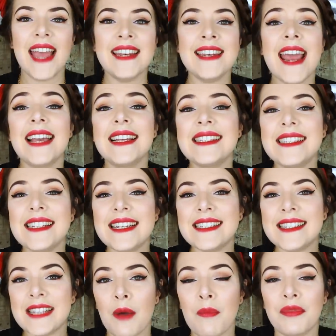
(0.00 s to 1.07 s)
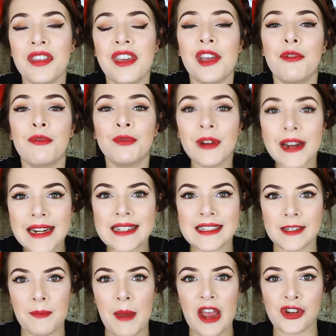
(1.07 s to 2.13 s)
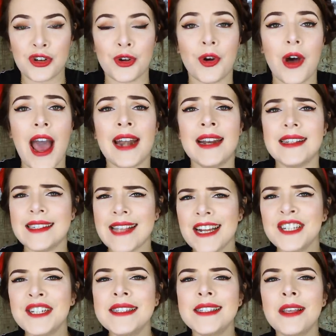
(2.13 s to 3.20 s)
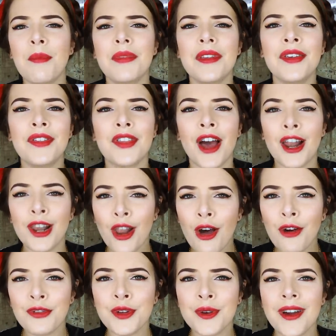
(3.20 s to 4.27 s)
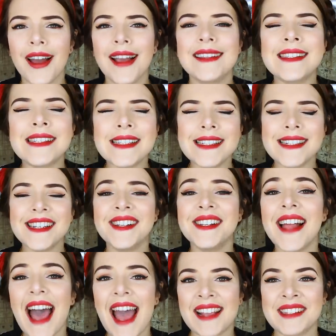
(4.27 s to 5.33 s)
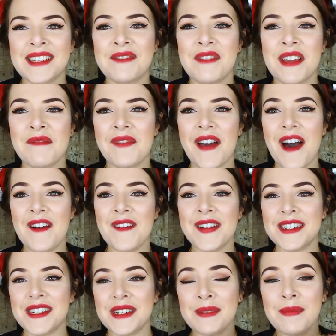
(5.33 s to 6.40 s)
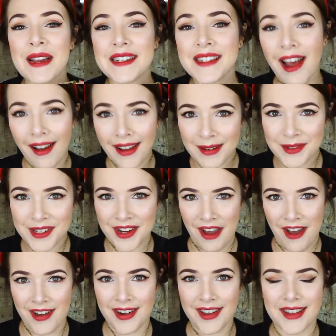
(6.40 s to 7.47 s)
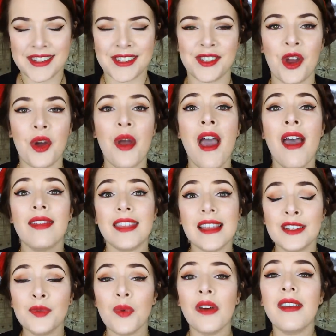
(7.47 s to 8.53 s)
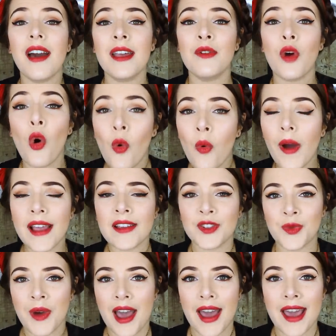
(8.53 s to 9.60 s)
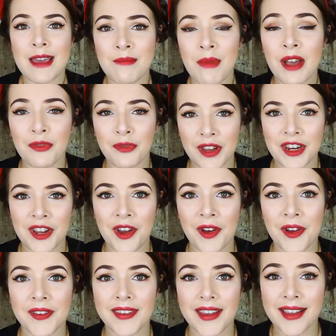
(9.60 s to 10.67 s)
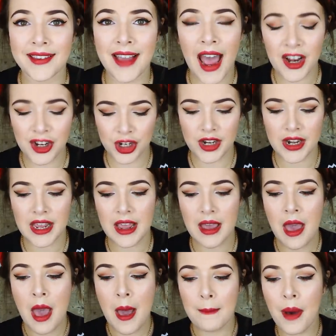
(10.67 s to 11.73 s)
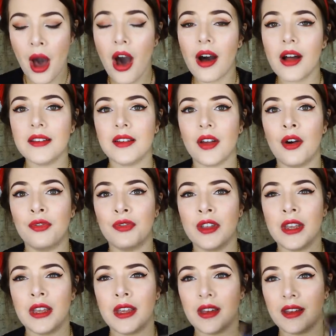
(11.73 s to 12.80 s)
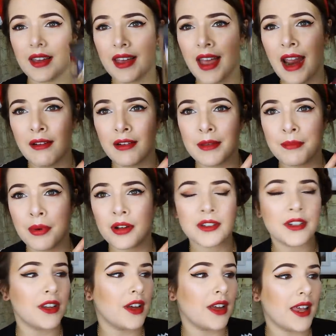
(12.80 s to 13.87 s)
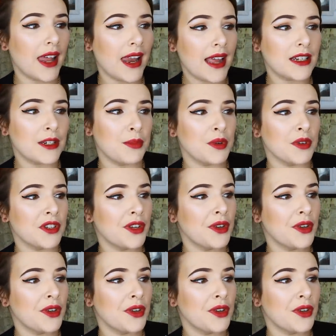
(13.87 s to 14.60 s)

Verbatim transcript: Next is something really special, and it's actually something a lot of you guys still ask me about, which is my Time Turner. So this one I always wear in my videos is actually part of the Harry Potter collectibles.